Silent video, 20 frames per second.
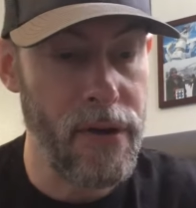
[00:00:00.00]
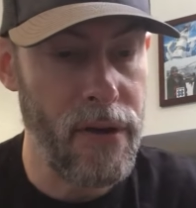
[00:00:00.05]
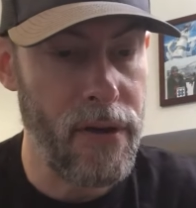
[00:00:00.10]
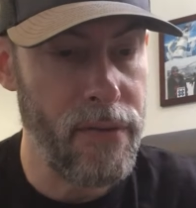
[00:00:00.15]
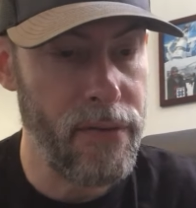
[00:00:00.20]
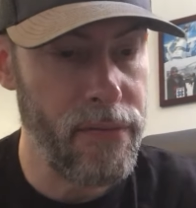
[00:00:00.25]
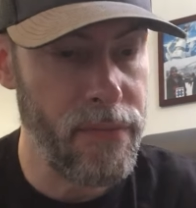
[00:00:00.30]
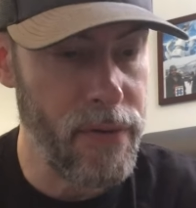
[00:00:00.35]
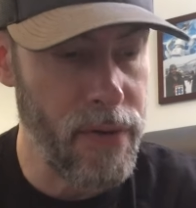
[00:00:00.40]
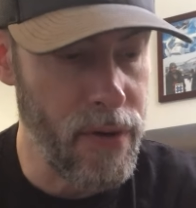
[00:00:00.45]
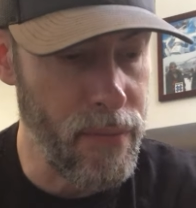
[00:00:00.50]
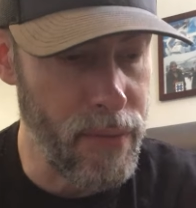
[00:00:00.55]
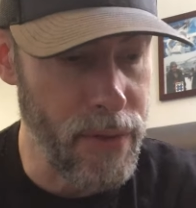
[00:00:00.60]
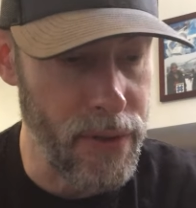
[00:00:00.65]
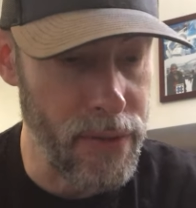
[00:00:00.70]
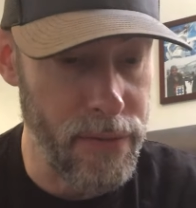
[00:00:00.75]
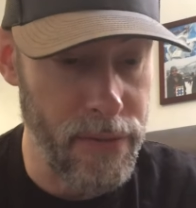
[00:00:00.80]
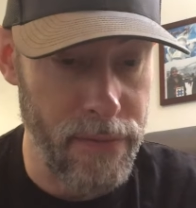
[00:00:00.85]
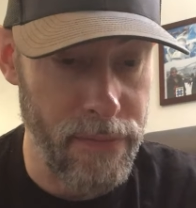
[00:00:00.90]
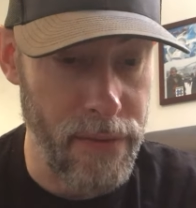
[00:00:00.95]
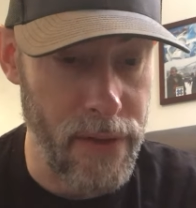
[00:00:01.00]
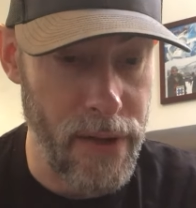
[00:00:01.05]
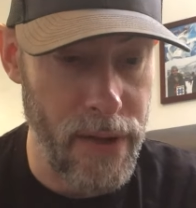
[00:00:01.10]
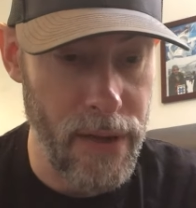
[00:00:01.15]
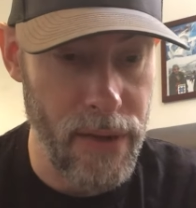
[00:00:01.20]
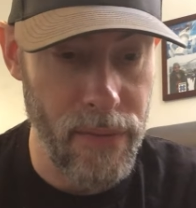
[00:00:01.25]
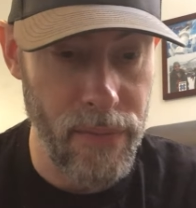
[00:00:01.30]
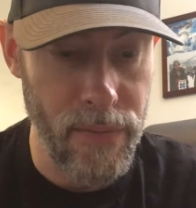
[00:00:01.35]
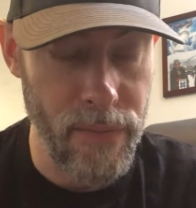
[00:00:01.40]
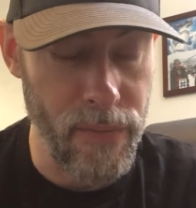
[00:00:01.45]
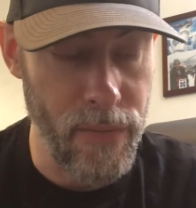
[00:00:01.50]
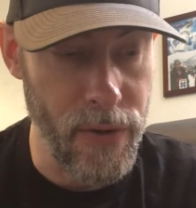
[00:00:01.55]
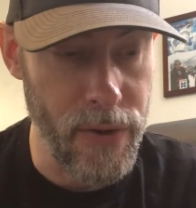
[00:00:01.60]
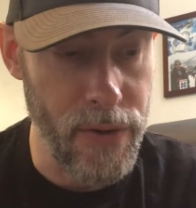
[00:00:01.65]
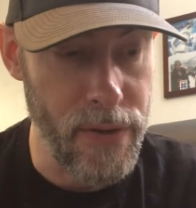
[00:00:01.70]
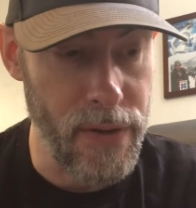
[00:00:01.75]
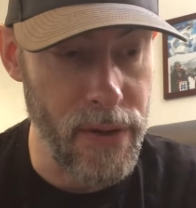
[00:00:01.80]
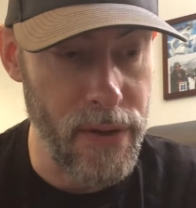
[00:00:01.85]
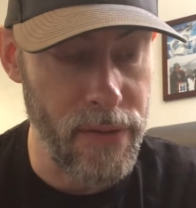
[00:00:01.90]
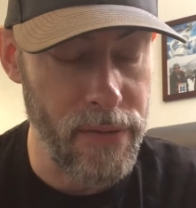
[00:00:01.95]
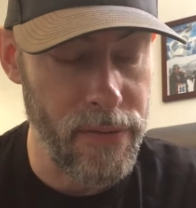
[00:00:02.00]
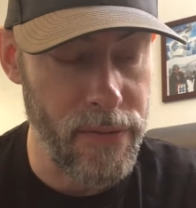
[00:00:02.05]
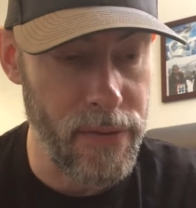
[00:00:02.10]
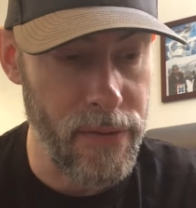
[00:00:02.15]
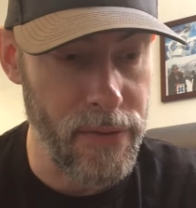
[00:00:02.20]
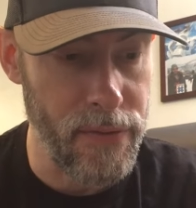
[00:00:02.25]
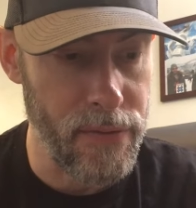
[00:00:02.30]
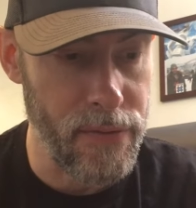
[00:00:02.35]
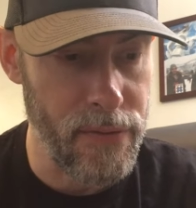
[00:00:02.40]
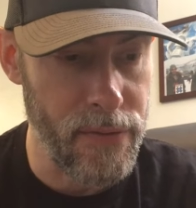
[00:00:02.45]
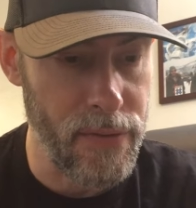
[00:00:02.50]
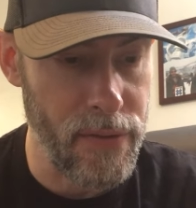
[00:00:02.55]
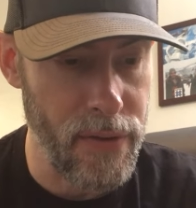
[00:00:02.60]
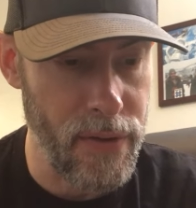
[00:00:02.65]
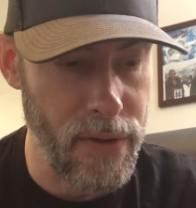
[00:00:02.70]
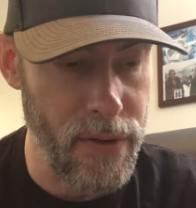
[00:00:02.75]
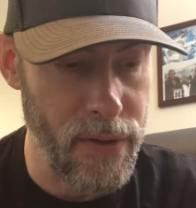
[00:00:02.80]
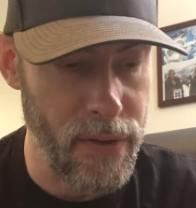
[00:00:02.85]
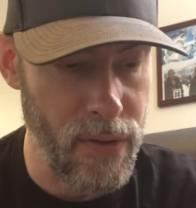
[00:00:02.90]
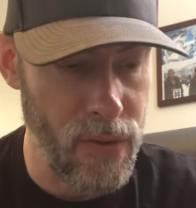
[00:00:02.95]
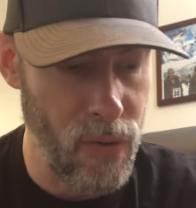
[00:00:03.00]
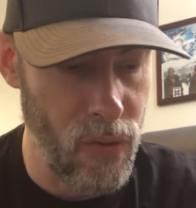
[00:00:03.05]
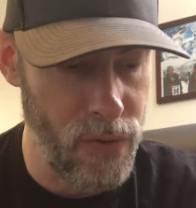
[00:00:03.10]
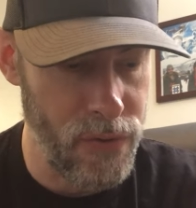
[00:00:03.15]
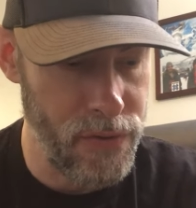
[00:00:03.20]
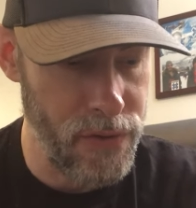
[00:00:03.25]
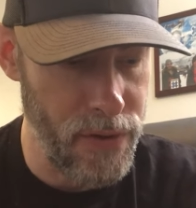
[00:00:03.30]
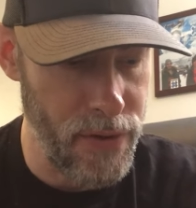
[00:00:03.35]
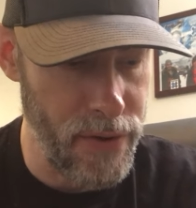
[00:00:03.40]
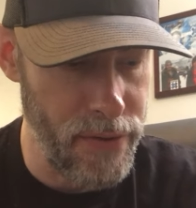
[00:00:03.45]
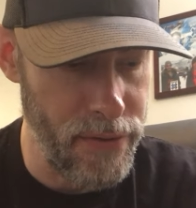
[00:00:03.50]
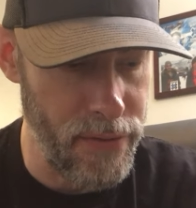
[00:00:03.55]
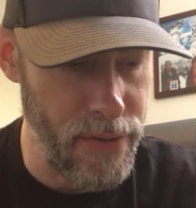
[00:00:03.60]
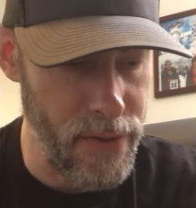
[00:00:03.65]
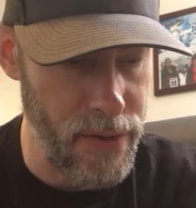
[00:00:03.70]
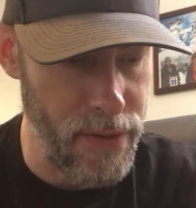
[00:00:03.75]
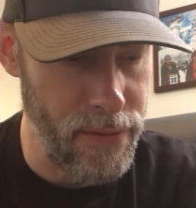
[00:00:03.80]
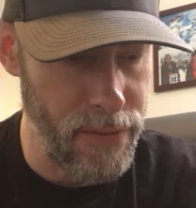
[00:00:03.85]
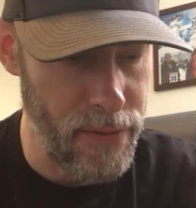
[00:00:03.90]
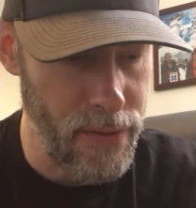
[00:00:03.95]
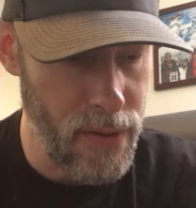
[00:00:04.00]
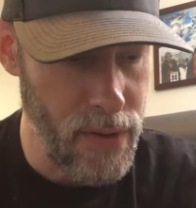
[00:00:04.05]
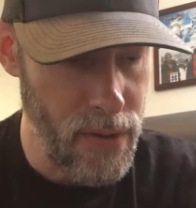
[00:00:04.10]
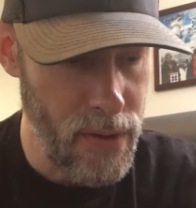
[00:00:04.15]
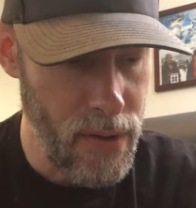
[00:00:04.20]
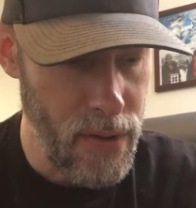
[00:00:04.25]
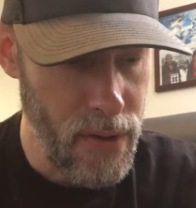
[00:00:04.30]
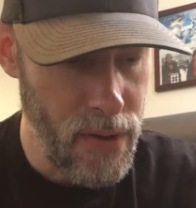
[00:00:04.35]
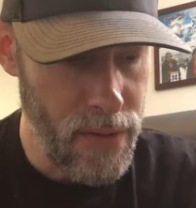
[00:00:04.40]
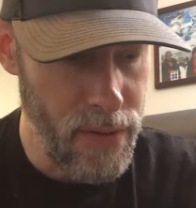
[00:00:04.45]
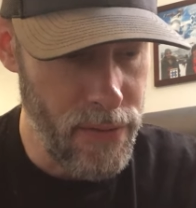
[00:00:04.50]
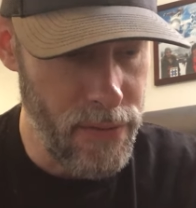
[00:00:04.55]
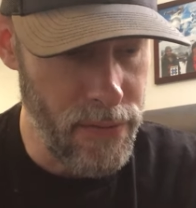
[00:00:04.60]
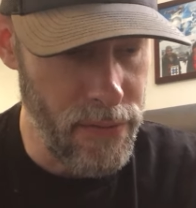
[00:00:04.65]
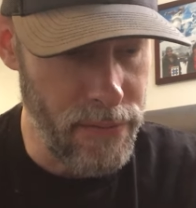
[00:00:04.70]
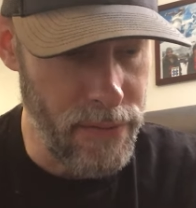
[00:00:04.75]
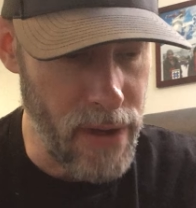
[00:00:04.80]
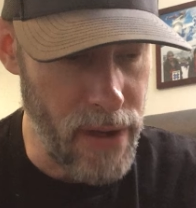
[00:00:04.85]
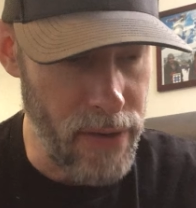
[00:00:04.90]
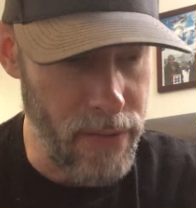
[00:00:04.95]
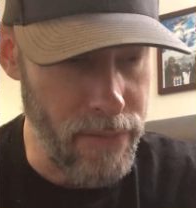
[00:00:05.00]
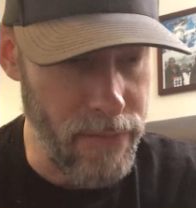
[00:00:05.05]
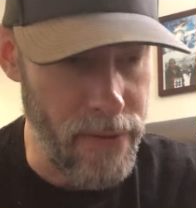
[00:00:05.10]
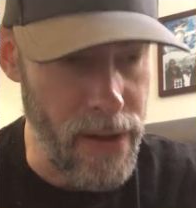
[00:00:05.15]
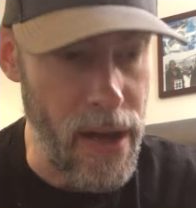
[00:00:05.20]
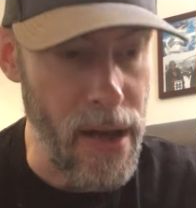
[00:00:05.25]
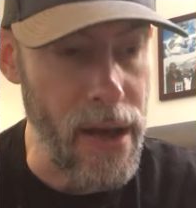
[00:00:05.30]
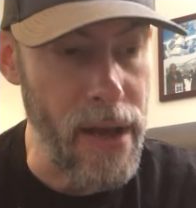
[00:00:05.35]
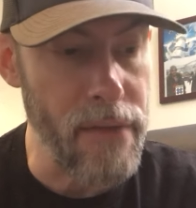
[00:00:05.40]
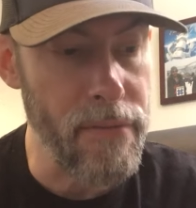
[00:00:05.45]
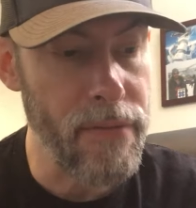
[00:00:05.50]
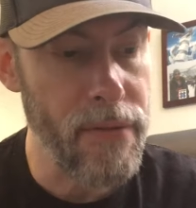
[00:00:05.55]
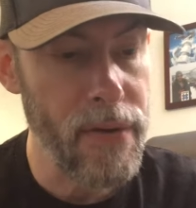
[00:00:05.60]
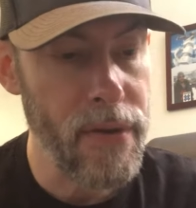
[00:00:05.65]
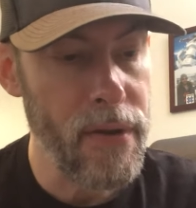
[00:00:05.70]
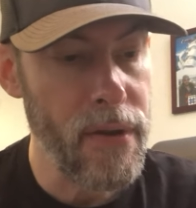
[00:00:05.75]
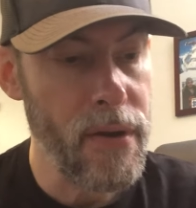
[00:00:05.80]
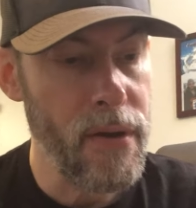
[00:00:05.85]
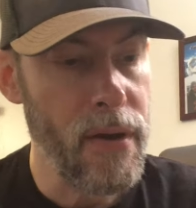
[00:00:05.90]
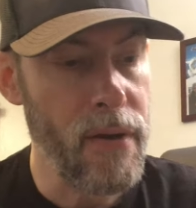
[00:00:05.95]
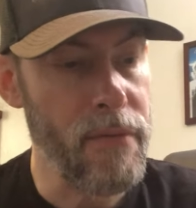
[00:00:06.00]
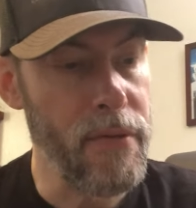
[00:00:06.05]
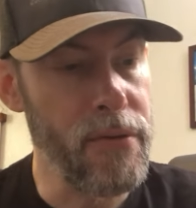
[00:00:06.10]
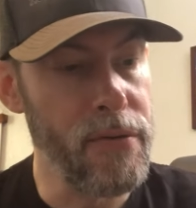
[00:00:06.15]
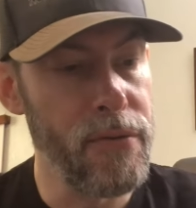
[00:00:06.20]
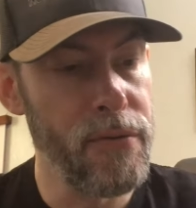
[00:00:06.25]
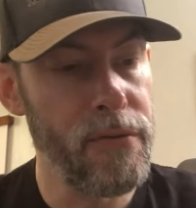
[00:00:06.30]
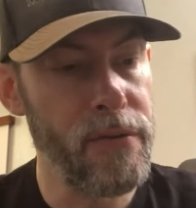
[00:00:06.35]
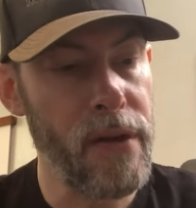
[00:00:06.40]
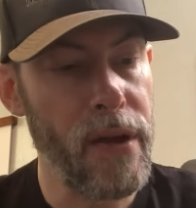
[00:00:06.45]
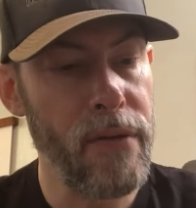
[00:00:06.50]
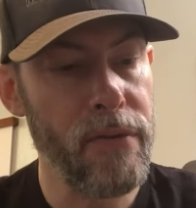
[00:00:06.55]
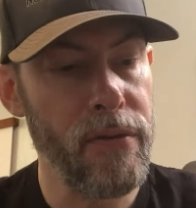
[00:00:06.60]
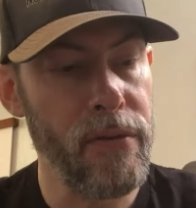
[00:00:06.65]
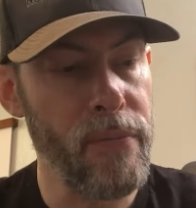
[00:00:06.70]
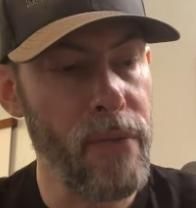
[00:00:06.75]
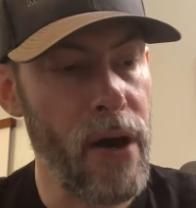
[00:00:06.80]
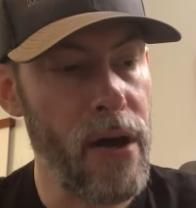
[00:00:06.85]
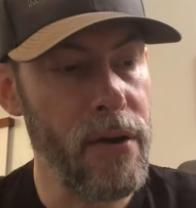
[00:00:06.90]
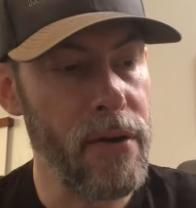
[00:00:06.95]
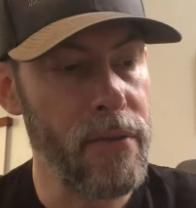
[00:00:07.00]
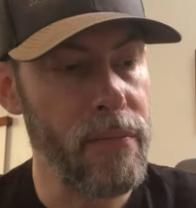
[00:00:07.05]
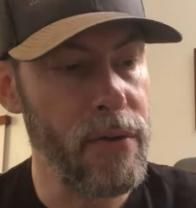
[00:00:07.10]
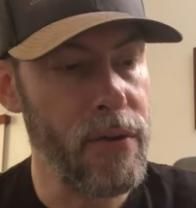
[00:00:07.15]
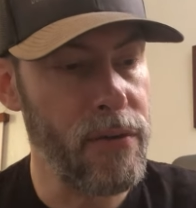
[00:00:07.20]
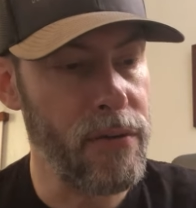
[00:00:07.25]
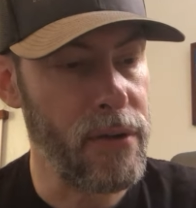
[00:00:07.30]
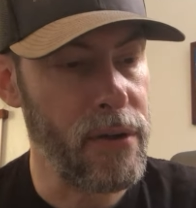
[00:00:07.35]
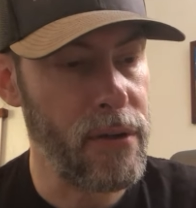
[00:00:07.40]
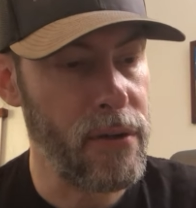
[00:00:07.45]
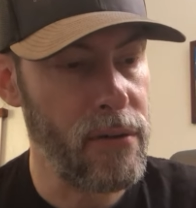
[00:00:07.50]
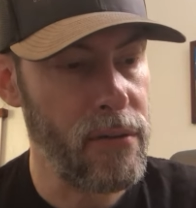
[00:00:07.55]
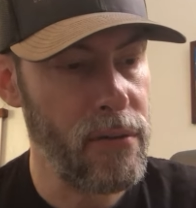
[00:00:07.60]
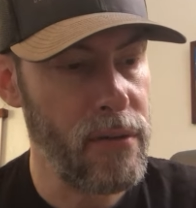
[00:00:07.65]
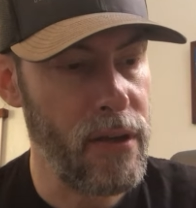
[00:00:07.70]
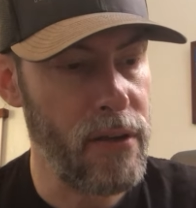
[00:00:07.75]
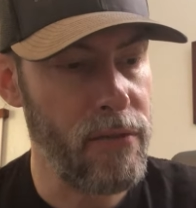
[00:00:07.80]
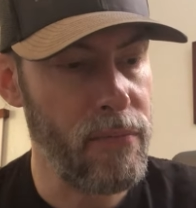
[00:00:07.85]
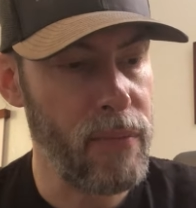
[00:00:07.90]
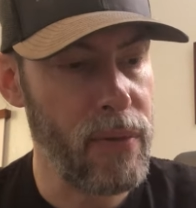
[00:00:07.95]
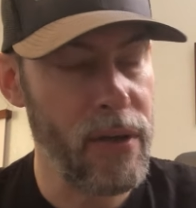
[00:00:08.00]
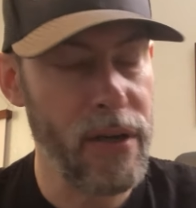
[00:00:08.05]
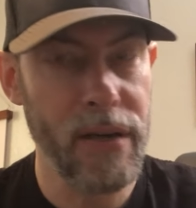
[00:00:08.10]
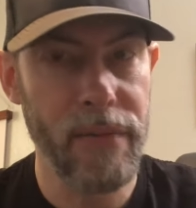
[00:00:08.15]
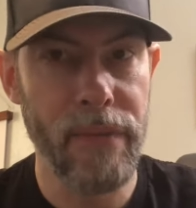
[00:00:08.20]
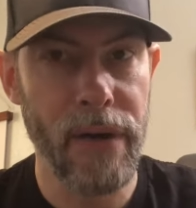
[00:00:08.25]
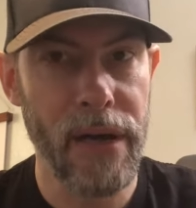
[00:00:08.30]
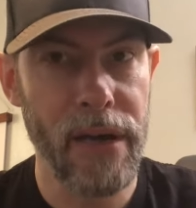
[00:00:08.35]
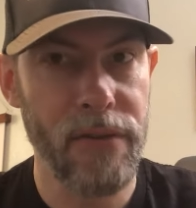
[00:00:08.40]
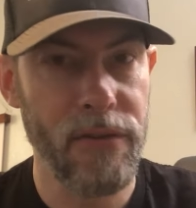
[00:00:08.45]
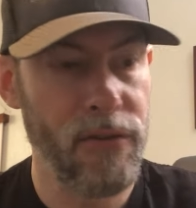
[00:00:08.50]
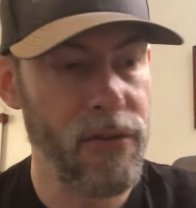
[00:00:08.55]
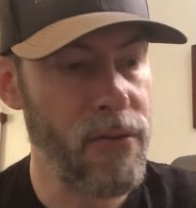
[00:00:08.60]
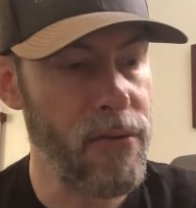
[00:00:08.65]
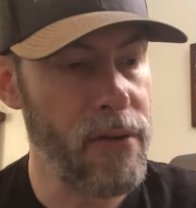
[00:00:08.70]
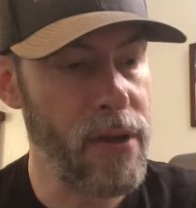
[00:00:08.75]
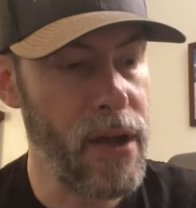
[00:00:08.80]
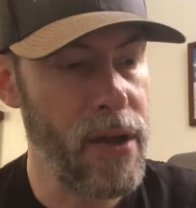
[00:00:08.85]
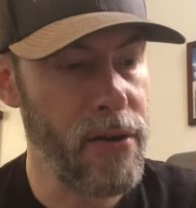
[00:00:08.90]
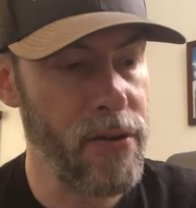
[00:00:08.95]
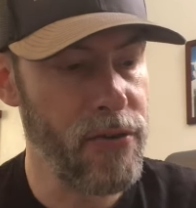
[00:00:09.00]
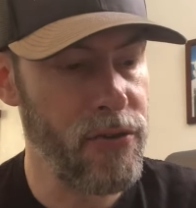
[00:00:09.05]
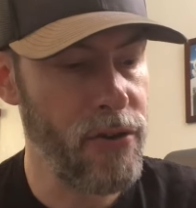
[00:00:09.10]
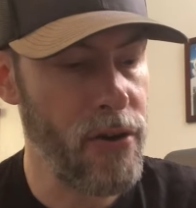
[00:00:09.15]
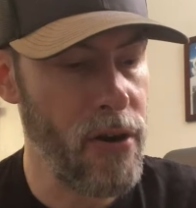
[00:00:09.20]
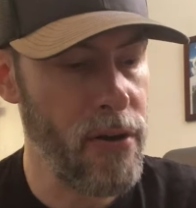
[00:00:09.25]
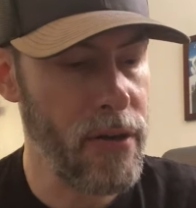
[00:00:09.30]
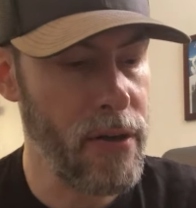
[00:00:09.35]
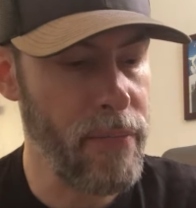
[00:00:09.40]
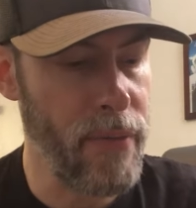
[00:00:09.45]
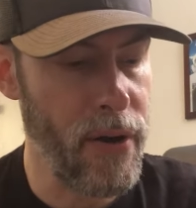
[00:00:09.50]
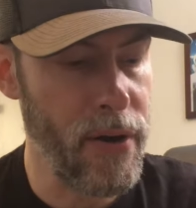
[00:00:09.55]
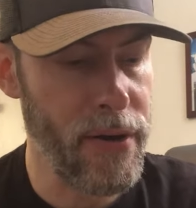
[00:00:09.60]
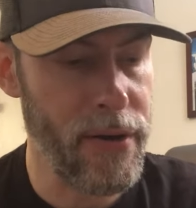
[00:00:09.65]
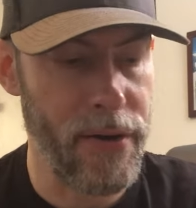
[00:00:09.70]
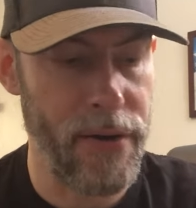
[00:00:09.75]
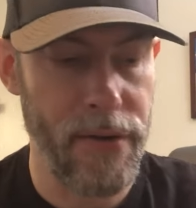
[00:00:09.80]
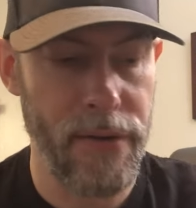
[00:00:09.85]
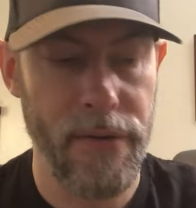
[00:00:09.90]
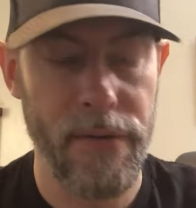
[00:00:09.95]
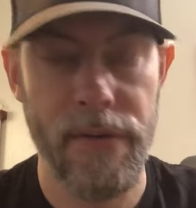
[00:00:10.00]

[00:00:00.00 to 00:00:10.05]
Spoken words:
I was very pleased to find one of these. There's a whole series of these. This is volume 5 of The New Sounds in Modern Music, as played by its creator, Charlie Parker,